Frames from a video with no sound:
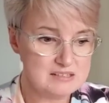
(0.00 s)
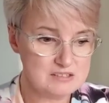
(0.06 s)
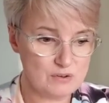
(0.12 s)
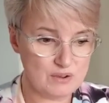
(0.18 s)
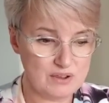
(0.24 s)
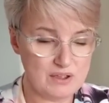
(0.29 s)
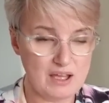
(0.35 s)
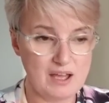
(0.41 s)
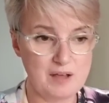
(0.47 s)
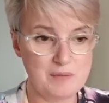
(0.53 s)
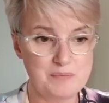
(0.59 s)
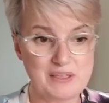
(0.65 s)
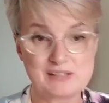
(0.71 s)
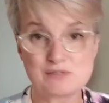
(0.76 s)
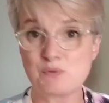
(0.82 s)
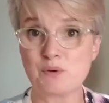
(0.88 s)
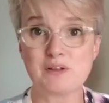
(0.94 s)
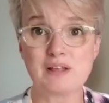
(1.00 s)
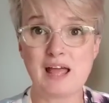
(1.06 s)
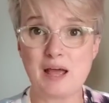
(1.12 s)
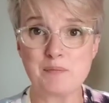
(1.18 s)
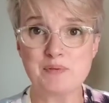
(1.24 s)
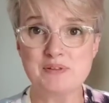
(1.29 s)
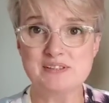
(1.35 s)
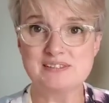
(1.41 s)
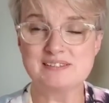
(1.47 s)
So that's what
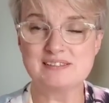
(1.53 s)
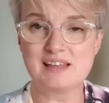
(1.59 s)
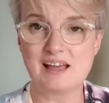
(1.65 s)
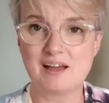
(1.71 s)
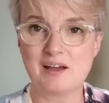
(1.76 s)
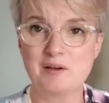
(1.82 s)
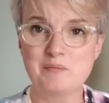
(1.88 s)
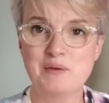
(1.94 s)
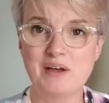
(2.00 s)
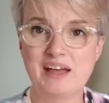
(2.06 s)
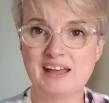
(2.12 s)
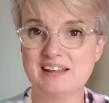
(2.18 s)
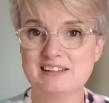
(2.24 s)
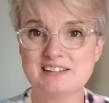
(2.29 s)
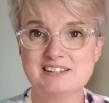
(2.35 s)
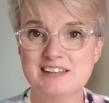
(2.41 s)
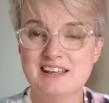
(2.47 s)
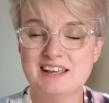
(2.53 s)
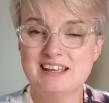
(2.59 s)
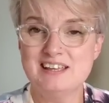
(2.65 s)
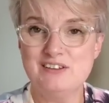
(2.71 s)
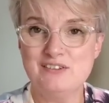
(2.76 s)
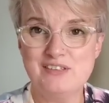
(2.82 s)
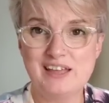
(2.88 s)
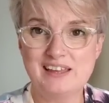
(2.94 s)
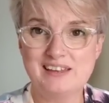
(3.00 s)
happens, and
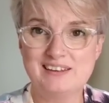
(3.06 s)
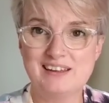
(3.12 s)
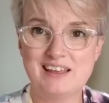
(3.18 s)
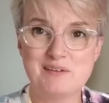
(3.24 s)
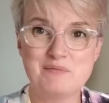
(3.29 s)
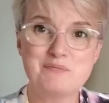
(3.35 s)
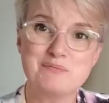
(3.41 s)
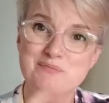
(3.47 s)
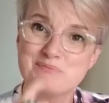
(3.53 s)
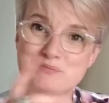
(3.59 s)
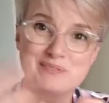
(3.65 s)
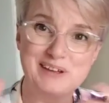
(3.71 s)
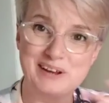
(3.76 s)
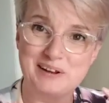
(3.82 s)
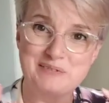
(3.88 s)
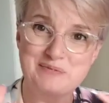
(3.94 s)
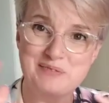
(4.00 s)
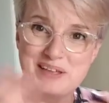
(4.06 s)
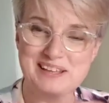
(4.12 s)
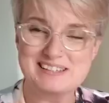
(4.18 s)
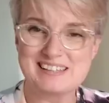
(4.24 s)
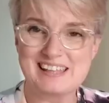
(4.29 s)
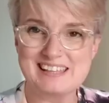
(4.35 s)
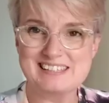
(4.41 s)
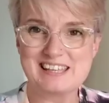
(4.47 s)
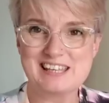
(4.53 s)
you then,
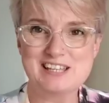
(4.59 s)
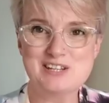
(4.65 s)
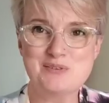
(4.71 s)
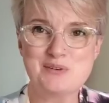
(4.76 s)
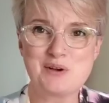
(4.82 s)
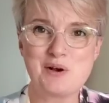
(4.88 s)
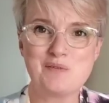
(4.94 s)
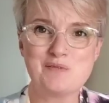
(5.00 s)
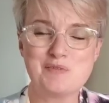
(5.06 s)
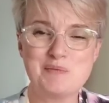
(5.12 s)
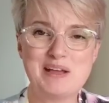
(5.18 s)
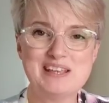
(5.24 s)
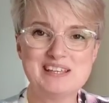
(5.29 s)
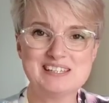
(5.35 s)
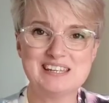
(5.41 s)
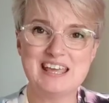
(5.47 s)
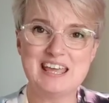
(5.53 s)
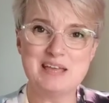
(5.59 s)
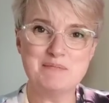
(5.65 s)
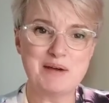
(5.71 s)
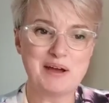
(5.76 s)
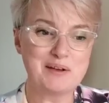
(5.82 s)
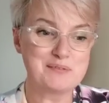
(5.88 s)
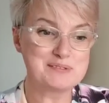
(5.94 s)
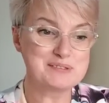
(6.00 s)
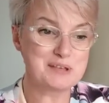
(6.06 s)
they send you a confirmation
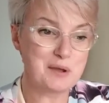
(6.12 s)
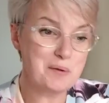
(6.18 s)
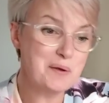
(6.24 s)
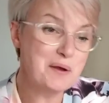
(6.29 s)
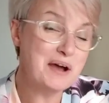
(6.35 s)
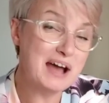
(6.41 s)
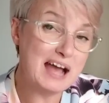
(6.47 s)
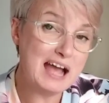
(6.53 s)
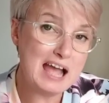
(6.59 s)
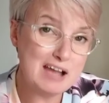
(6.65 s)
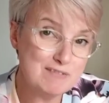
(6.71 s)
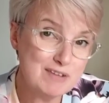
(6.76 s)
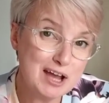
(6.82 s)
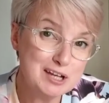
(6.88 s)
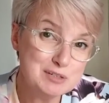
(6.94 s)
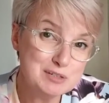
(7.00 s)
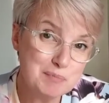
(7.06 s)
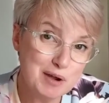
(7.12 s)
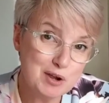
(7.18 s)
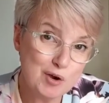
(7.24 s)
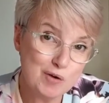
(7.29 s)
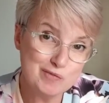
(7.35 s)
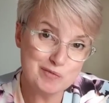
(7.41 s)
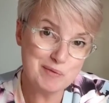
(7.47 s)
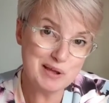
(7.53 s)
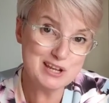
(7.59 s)
email. So I have had my
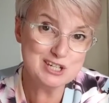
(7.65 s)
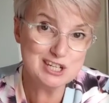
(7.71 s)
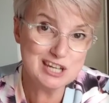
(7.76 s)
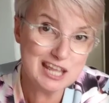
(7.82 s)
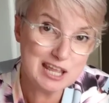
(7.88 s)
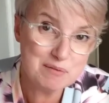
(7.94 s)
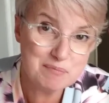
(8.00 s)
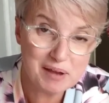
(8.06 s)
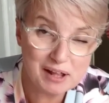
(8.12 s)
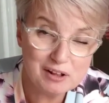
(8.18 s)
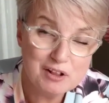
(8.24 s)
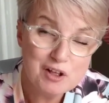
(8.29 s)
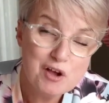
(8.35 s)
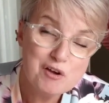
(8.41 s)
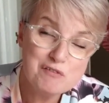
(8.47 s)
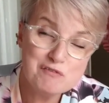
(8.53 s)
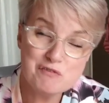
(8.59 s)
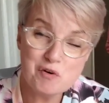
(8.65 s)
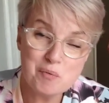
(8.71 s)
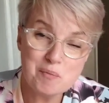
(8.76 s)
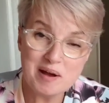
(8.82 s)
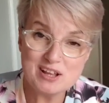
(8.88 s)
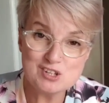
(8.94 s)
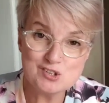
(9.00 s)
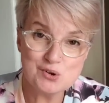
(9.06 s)
confirmation email for my